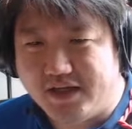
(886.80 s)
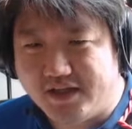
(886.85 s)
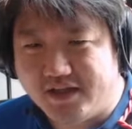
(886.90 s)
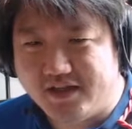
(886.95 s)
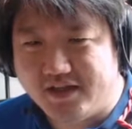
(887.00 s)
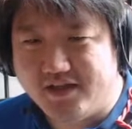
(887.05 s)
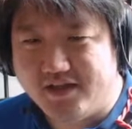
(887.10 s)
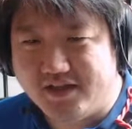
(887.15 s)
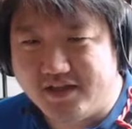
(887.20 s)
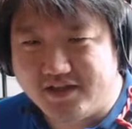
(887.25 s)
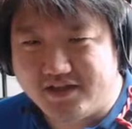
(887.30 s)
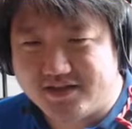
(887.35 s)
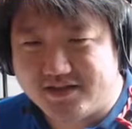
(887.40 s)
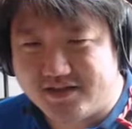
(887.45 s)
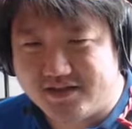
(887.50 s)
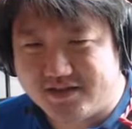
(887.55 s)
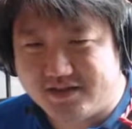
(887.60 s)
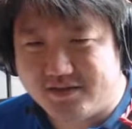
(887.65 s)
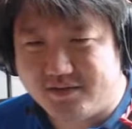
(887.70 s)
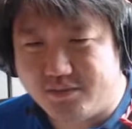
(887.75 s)
gear
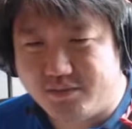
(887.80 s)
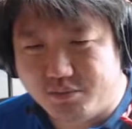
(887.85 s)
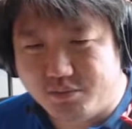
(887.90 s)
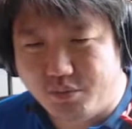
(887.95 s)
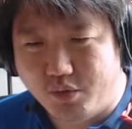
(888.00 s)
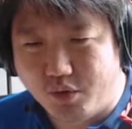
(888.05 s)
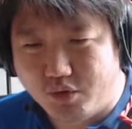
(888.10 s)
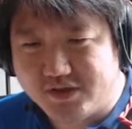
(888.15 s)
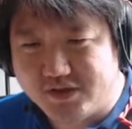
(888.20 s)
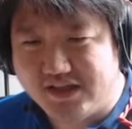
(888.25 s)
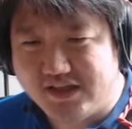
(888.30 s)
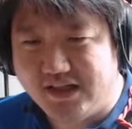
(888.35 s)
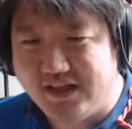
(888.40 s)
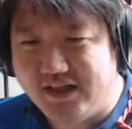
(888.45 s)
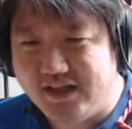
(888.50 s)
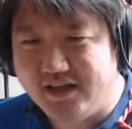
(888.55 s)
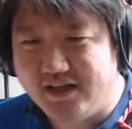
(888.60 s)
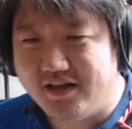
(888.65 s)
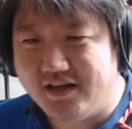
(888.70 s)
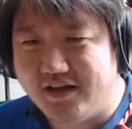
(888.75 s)
is
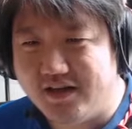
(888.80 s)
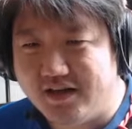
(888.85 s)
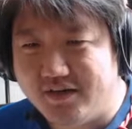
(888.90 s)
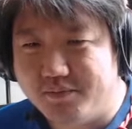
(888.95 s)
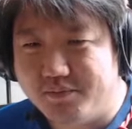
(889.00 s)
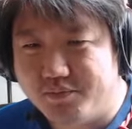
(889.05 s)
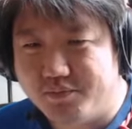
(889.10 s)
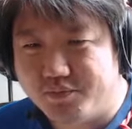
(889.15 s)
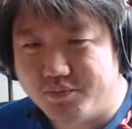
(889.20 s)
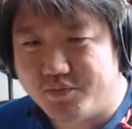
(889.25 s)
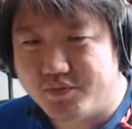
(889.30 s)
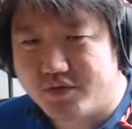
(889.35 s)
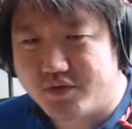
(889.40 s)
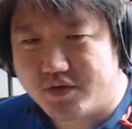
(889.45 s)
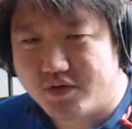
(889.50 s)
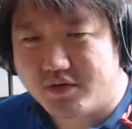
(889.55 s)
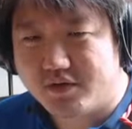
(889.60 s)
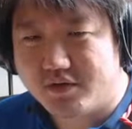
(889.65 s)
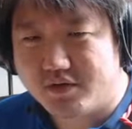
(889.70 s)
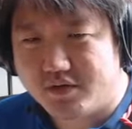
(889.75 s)
mostly
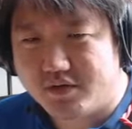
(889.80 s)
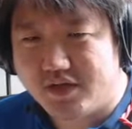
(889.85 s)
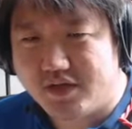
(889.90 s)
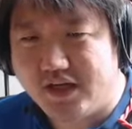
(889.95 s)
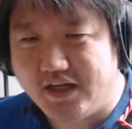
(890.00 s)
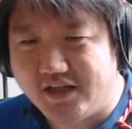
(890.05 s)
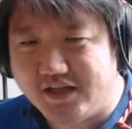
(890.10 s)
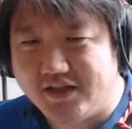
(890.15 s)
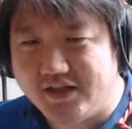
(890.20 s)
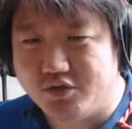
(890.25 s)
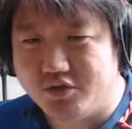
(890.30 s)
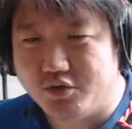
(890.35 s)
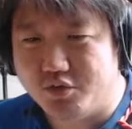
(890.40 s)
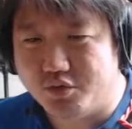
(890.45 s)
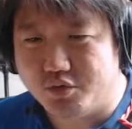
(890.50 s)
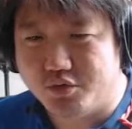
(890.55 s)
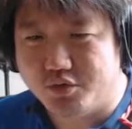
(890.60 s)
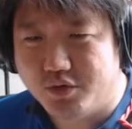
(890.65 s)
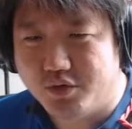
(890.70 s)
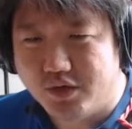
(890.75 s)
catered to
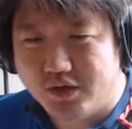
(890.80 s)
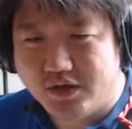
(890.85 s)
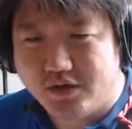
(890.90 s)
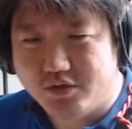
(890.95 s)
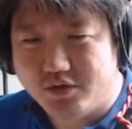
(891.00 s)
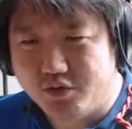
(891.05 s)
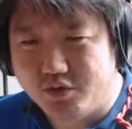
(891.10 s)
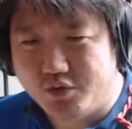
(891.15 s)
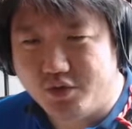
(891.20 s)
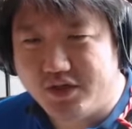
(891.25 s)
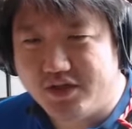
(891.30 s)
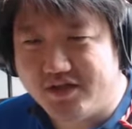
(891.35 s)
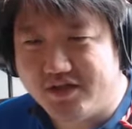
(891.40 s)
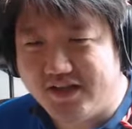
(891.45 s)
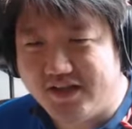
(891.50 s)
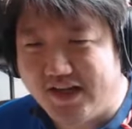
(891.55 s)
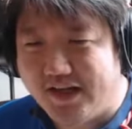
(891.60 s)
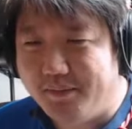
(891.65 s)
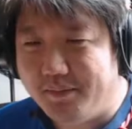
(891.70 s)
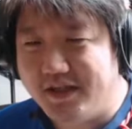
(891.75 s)
doing
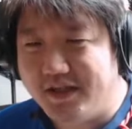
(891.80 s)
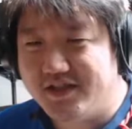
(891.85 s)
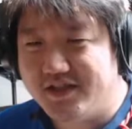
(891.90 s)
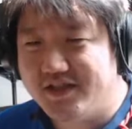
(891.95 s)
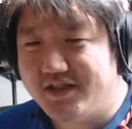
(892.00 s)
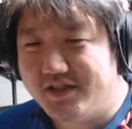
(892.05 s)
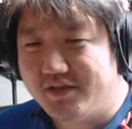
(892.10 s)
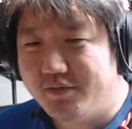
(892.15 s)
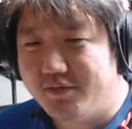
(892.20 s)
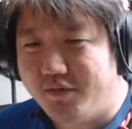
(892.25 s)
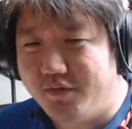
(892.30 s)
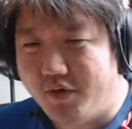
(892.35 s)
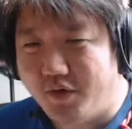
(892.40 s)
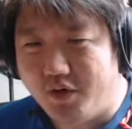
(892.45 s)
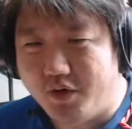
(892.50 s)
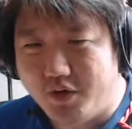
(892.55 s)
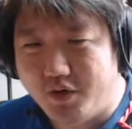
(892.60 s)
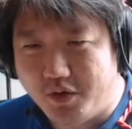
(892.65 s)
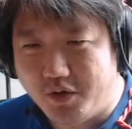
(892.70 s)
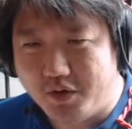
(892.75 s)
damage
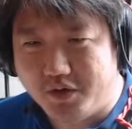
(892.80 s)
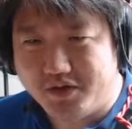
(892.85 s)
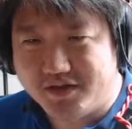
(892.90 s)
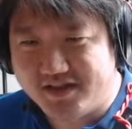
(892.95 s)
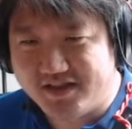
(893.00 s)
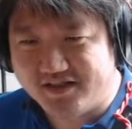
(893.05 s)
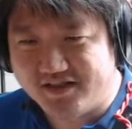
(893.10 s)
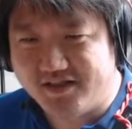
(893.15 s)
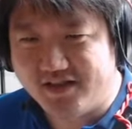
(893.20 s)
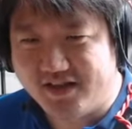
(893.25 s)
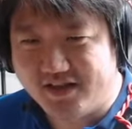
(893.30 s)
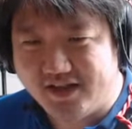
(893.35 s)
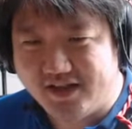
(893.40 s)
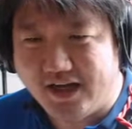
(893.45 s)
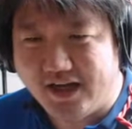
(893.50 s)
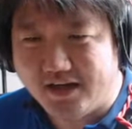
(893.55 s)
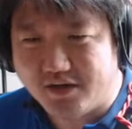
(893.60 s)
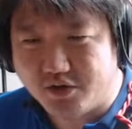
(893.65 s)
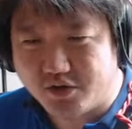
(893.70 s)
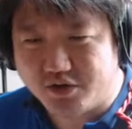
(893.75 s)
for Sigret,
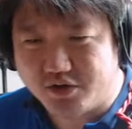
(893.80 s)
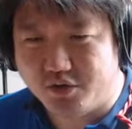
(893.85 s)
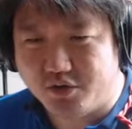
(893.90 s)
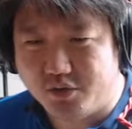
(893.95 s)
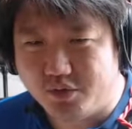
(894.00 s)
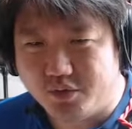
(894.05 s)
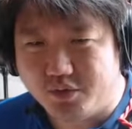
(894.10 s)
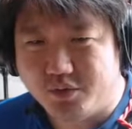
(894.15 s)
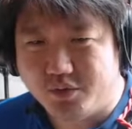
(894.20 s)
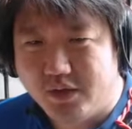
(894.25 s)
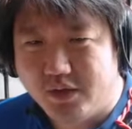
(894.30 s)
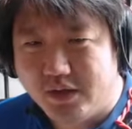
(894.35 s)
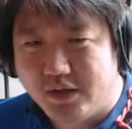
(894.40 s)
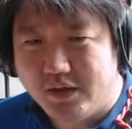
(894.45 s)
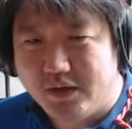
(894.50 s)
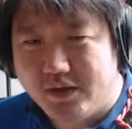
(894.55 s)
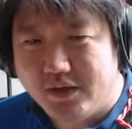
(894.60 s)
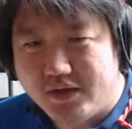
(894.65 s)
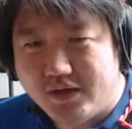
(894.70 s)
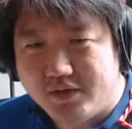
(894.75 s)
and also
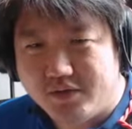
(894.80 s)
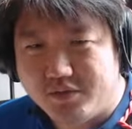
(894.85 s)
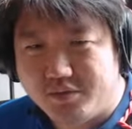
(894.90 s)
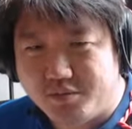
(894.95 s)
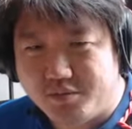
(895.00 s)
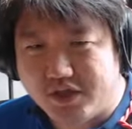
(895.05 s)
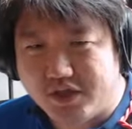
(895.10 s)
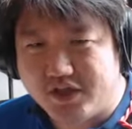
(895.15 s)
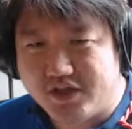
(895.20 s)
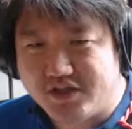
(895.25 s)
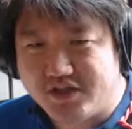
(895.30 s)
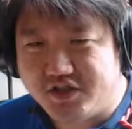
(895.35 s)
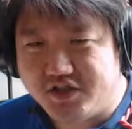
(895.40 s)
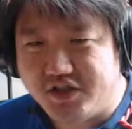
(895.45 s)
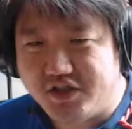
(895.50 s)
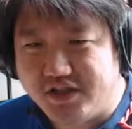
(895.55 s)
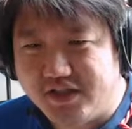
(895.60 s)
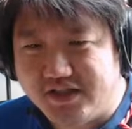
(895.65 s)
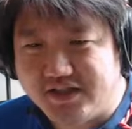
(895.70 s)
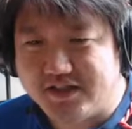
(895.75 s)
because
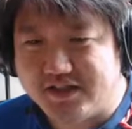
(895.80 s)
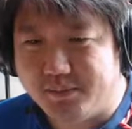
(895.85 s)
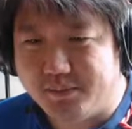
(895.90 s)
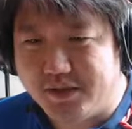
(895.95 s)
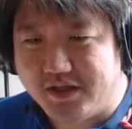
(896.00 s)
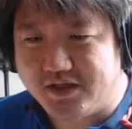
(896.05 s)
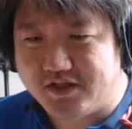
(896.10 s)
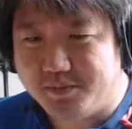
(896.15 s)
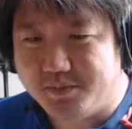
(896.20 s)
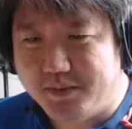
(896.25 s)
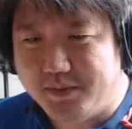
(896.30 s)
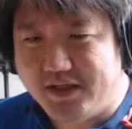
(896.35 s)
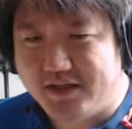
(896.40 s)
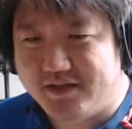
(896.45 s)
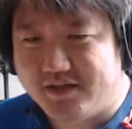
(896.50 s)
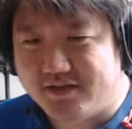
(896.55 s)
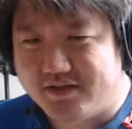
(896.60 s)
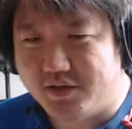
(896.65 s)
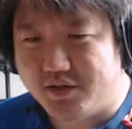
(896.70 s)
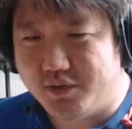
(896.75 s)
she needs a bit of speed,
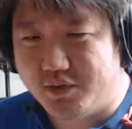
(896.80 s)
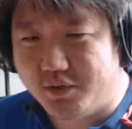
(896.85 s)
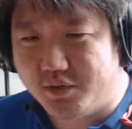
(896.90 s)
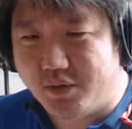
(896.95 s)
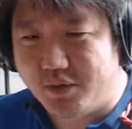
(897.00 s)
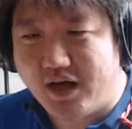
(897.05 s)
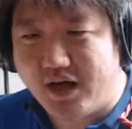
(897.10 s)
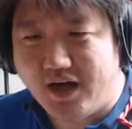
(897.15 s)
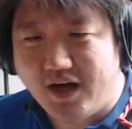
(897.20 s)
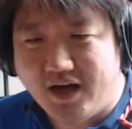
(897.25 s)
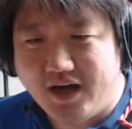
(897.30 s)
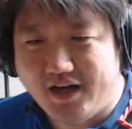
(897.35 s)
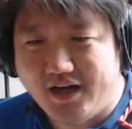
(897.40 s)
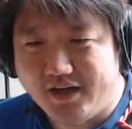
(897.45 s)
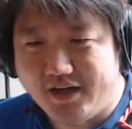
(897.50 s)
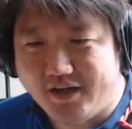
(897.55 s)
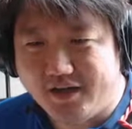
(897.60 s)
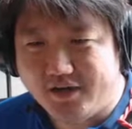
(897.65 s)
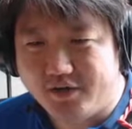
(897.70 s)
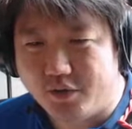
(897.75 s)
so
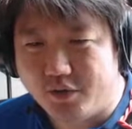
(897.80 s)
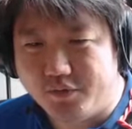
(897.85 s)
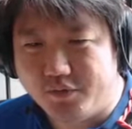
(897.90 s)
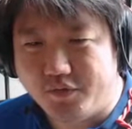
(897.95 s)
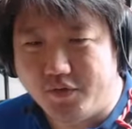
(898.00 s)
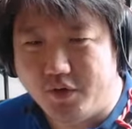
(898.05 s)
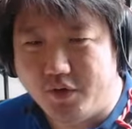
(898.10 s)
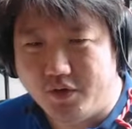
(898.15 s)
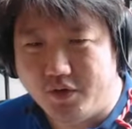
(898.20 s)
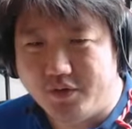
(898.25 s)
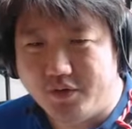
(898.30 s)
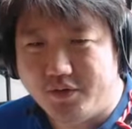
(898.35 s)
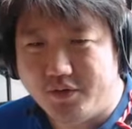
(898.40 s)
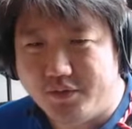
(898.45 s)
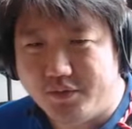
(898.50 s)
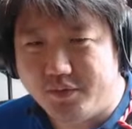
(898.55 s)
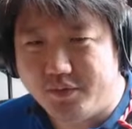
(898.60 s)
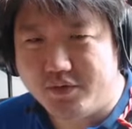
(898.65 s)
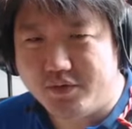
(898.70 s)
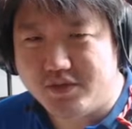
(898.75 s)
I go for
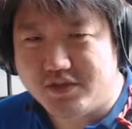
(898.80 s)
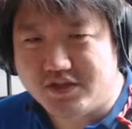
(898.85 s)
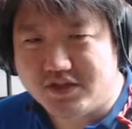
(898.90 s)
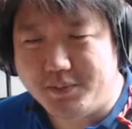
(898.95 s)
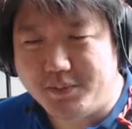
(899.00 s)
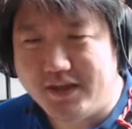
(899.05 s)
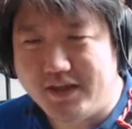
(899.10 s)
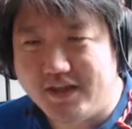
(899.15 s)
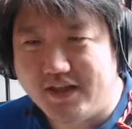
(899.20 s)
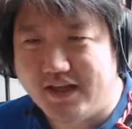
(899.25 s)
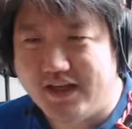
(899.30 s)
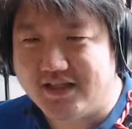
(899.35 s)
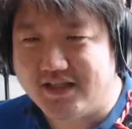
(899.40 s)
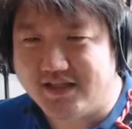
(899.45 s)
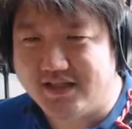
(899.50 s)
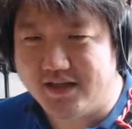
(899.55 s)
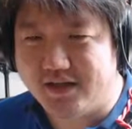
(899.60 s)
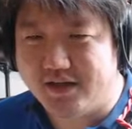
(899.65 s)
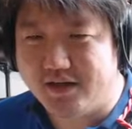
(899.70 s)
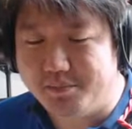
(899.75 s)
speed
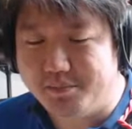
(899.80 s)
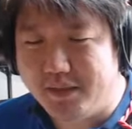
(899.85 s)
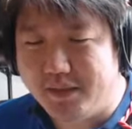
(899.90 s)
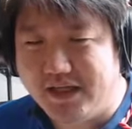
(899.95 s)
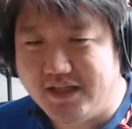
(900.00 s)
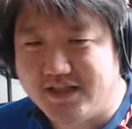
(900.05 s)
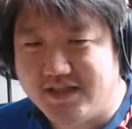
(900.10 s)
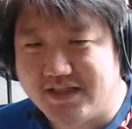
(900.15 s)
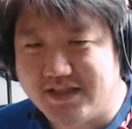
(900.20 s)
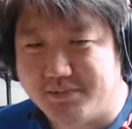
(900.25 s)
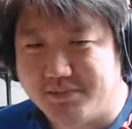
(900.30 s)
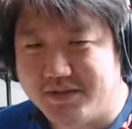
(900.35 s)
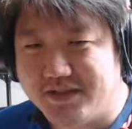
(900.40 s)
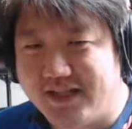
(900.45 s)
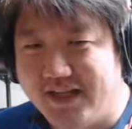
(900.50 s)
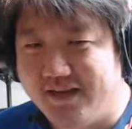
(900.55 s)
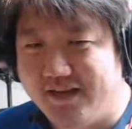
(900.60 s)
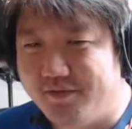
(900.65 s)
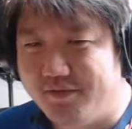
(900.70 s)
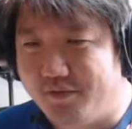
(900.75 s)
as a main
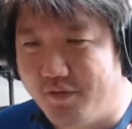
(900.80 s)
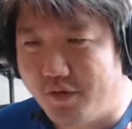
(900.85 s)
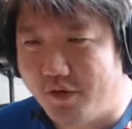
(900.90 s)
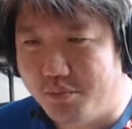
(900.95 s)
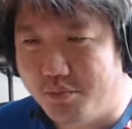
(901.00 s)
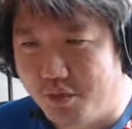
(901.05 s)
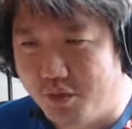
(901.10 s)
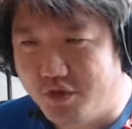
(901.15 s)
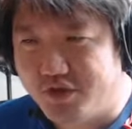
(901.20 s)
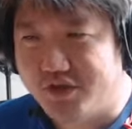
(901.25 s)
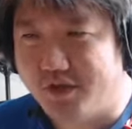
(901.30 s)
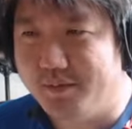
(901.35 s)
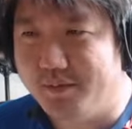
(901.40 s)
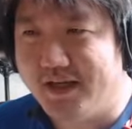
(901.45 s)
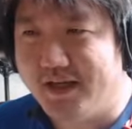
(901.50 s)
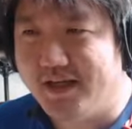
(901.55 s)
substat for most of my